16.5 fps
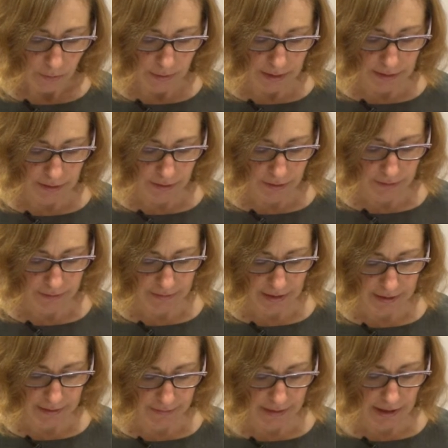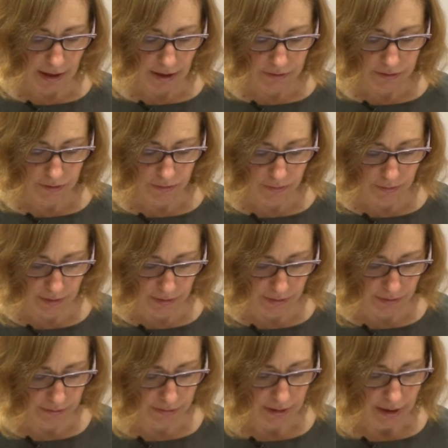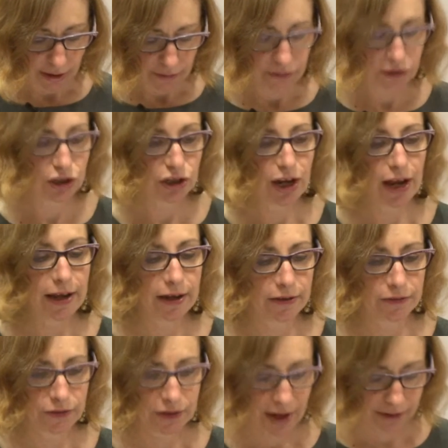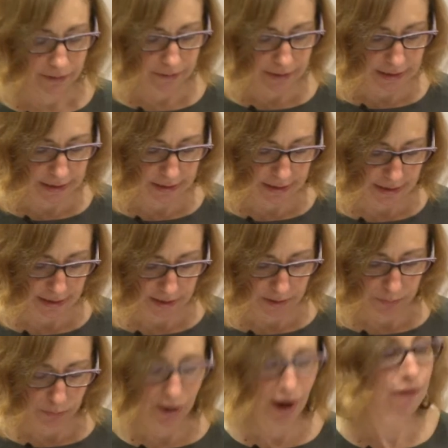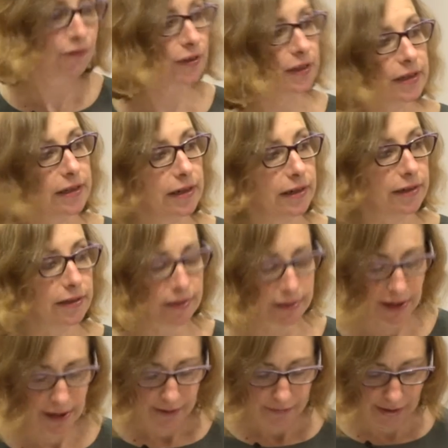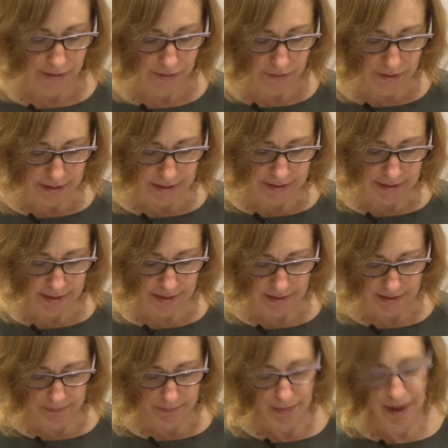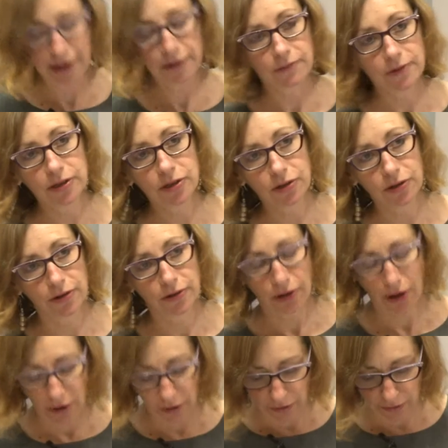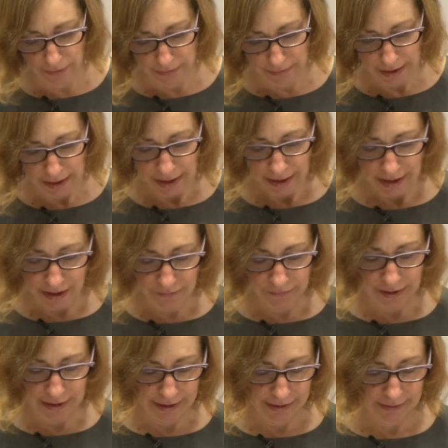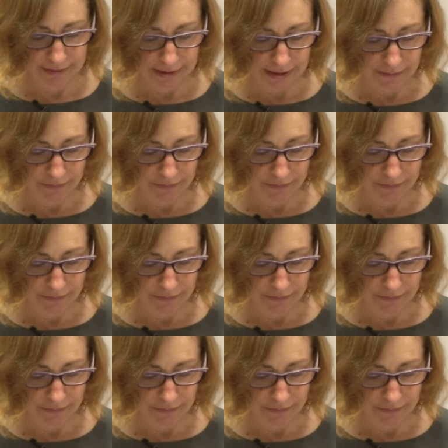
We learn that in the underworld, the shade of Tiresias prophesies that Odysseus might return home if he can